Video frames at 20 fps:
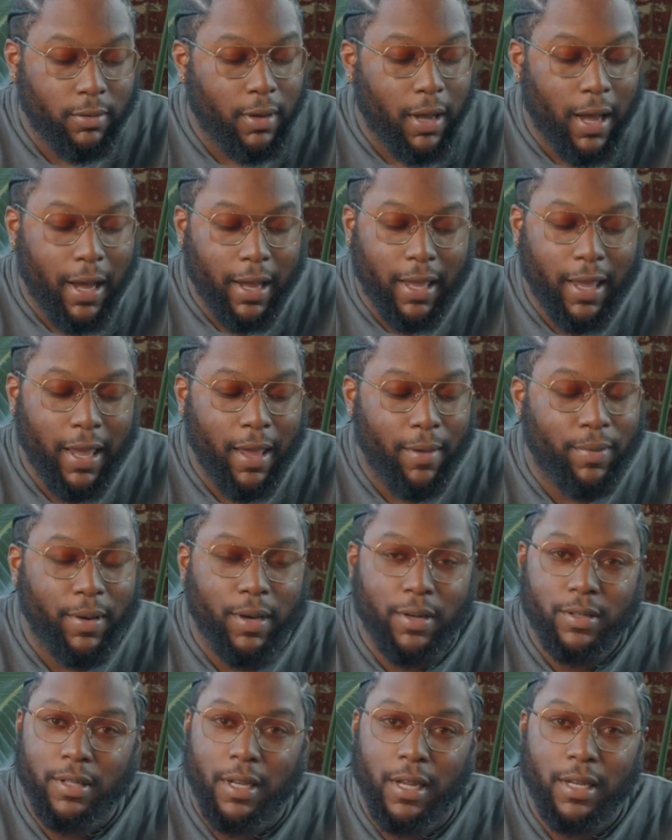I can't
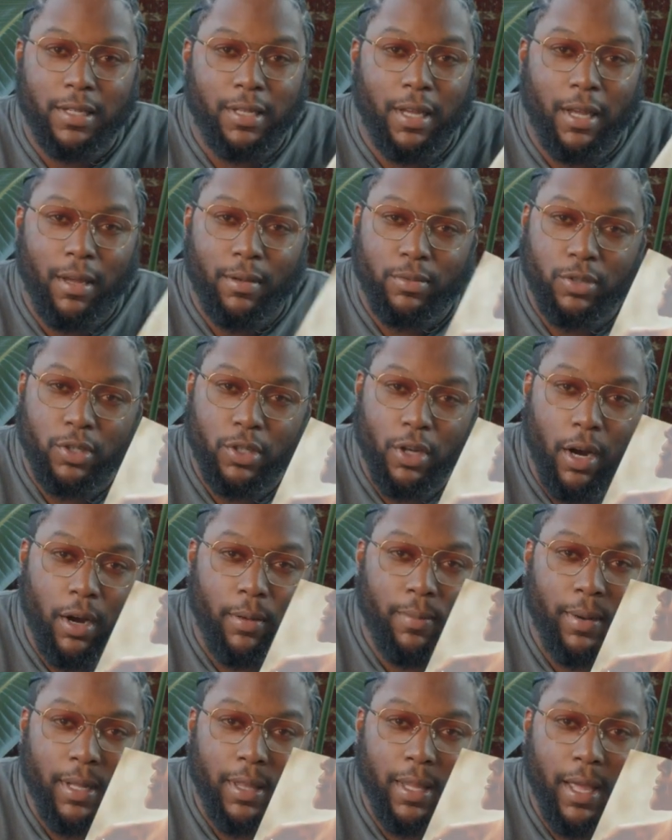pronounce the last name. Sorry
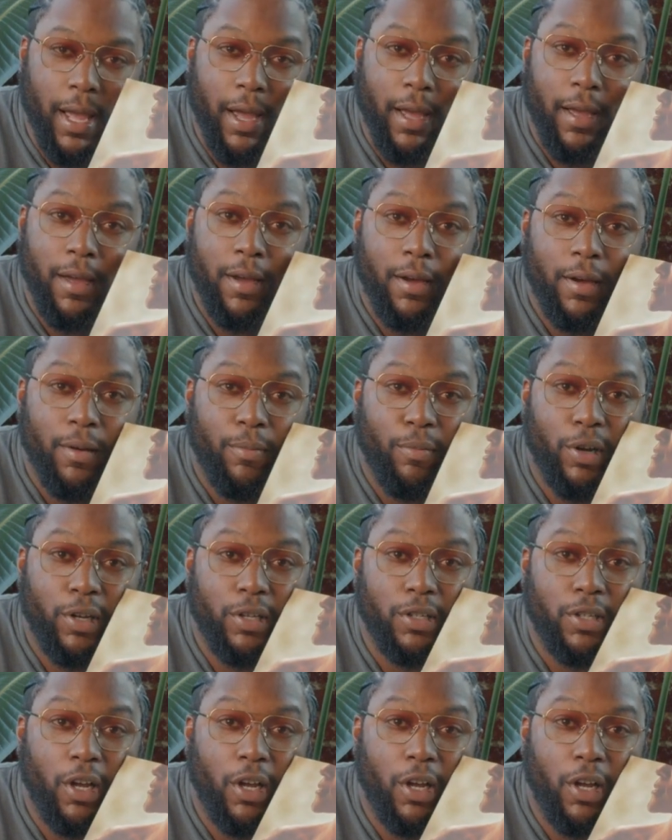about that, but it's